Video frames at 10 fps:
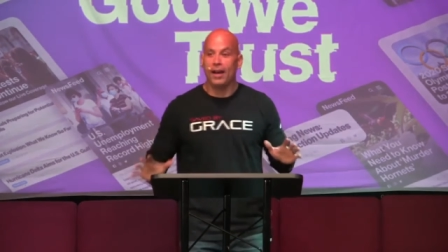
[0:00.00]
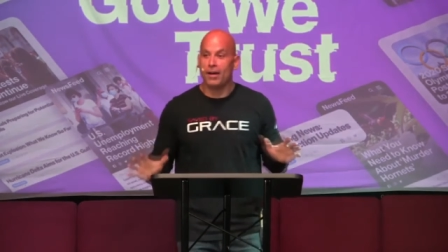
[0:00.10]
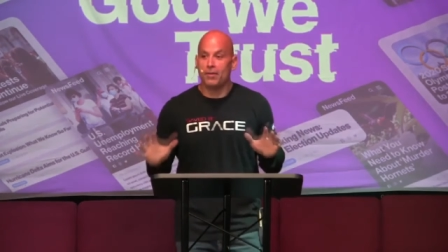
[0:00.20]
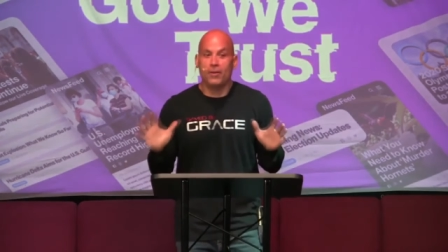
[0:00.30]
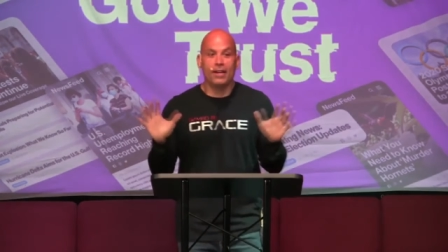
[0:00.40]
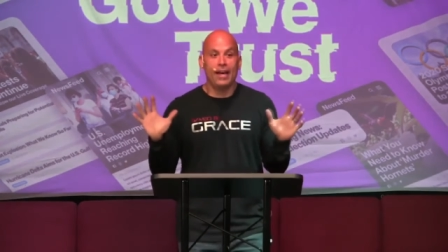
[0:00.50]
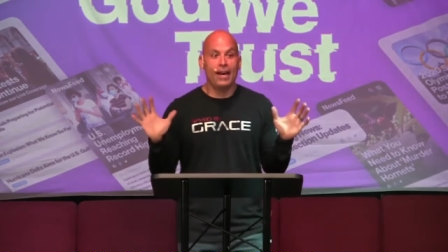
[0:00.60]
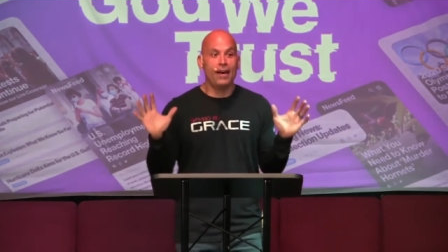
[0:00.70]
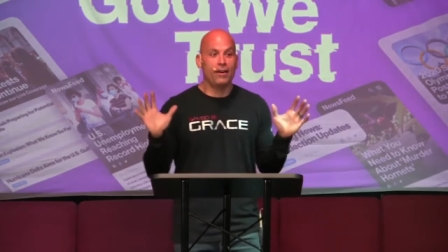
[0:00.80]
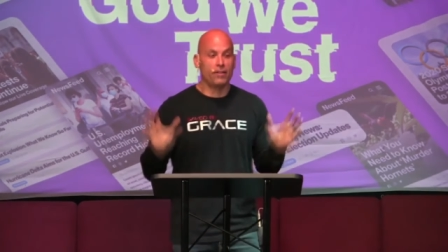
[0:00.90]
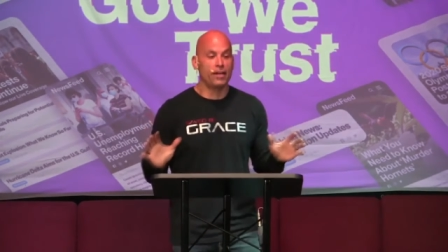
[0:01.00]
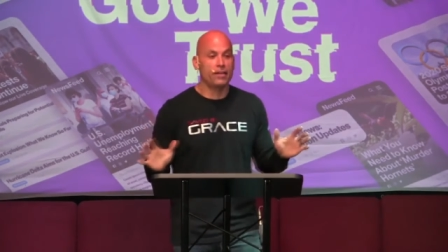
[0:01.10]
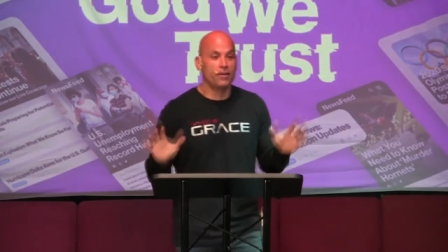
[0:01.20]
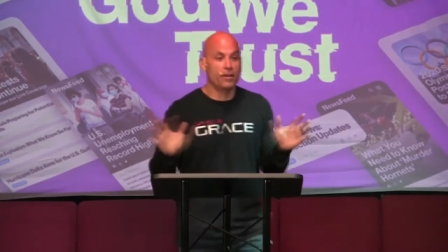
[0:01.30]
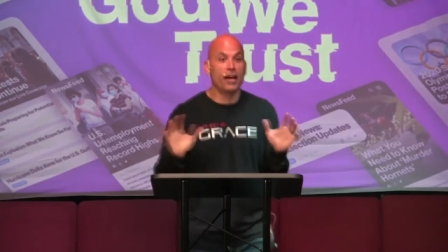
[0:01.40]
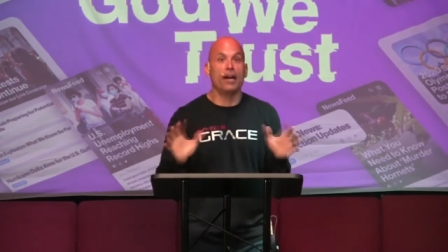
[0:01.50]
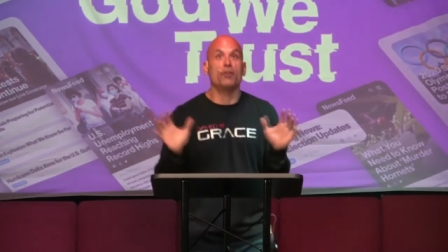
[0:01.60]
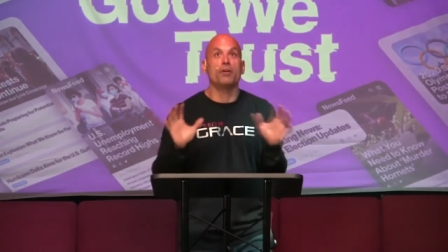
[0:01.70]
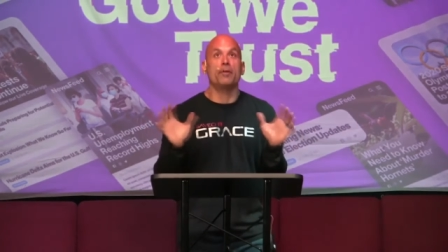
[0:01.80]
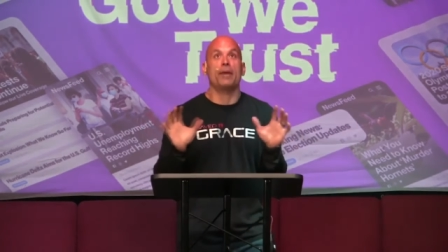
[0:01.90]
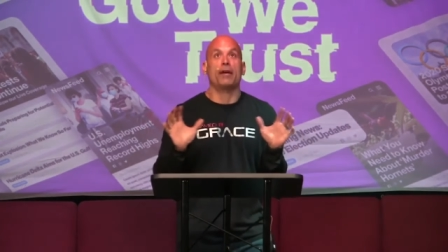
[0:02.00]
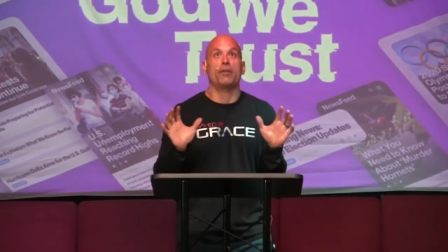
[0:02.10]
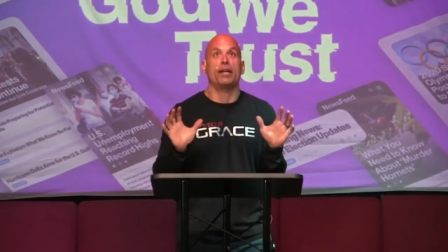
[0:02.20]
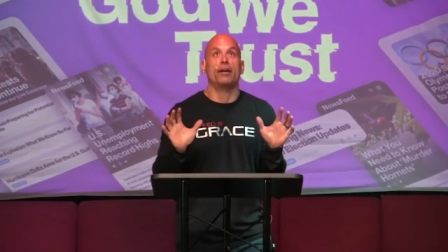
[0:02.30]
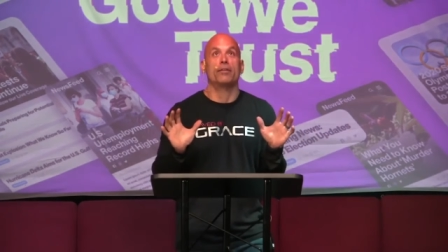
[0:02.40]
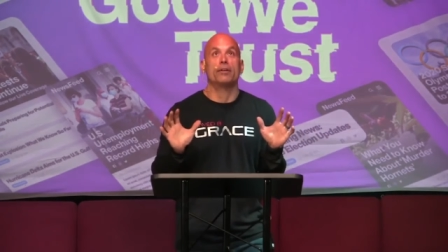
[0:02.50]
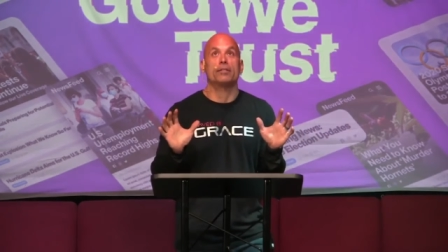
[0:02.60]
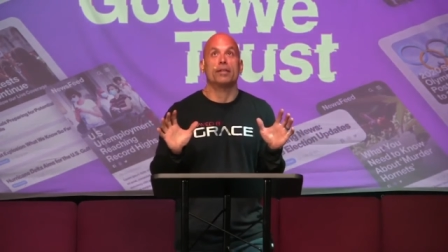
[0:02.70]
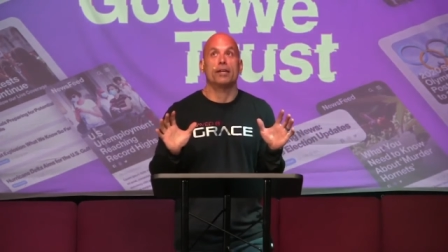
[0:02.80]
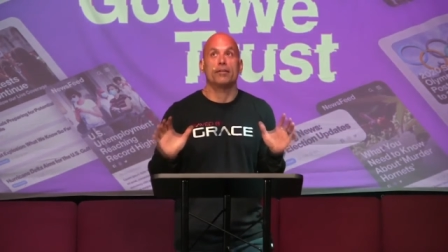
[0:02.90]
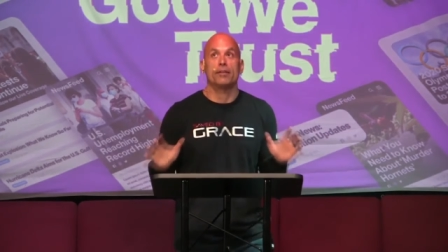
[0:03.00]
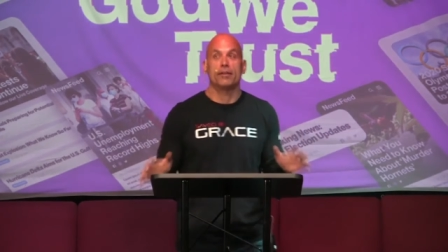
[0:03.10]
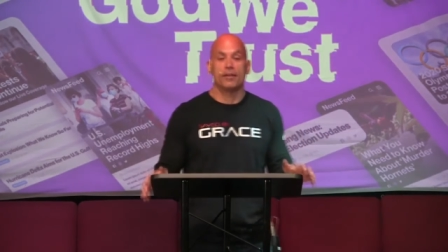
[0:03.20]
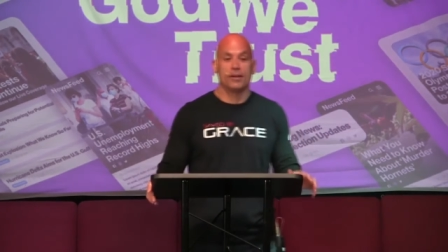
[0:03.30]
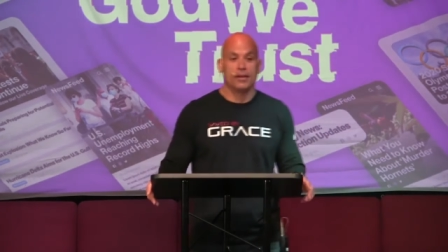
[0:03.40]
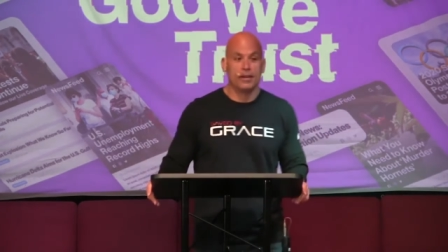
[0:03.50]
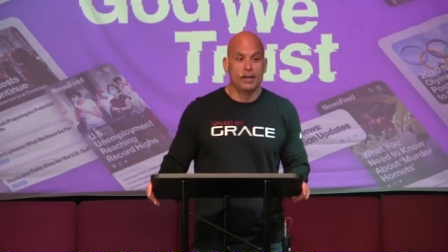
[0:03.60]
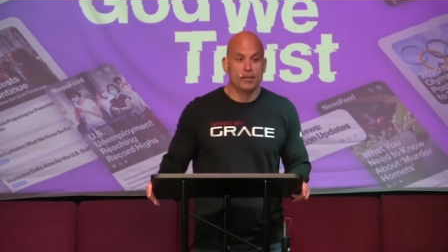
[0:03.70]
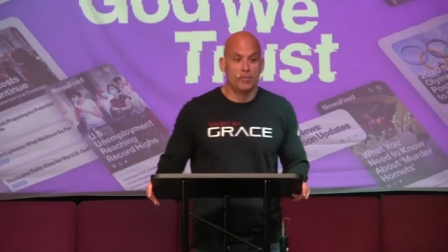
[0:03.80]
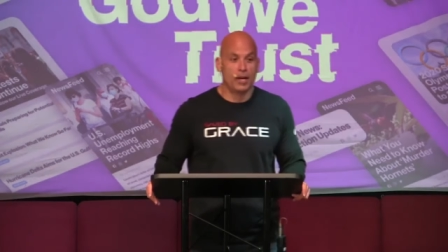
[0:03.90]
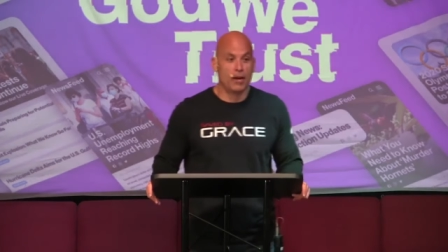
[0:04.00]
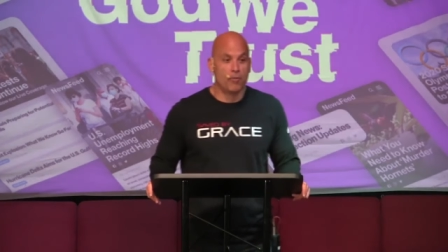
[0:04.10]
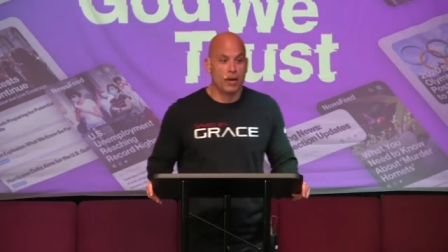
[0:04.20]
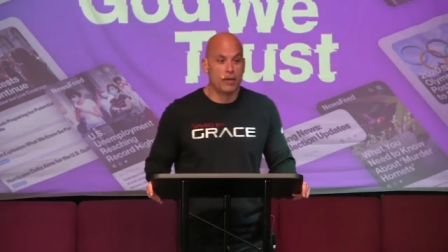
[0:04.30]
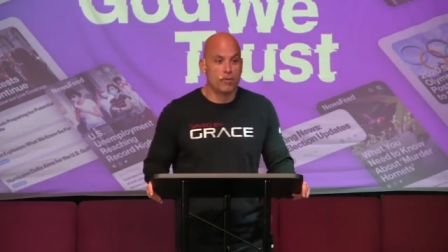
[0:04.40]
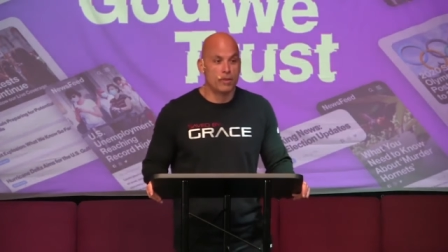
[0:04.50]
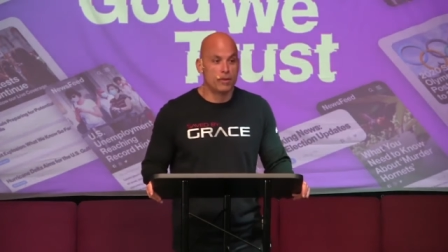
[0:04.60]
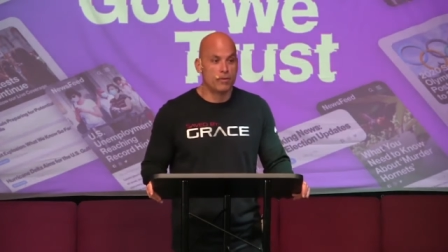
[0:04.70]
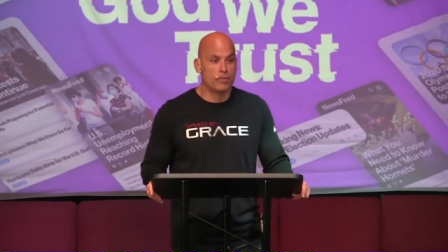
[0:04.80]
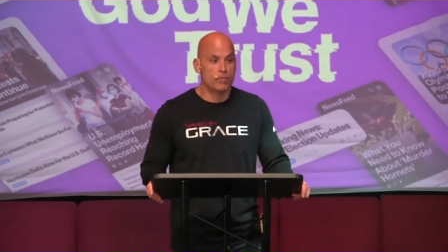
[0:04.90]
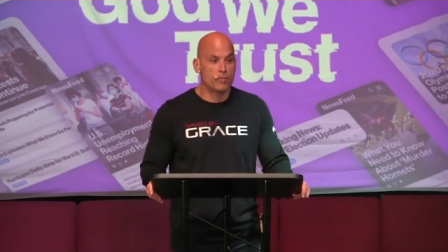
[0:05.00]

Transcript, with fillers: I'm going to hell. Like, God, don't come back right now because I, I'm not right with you.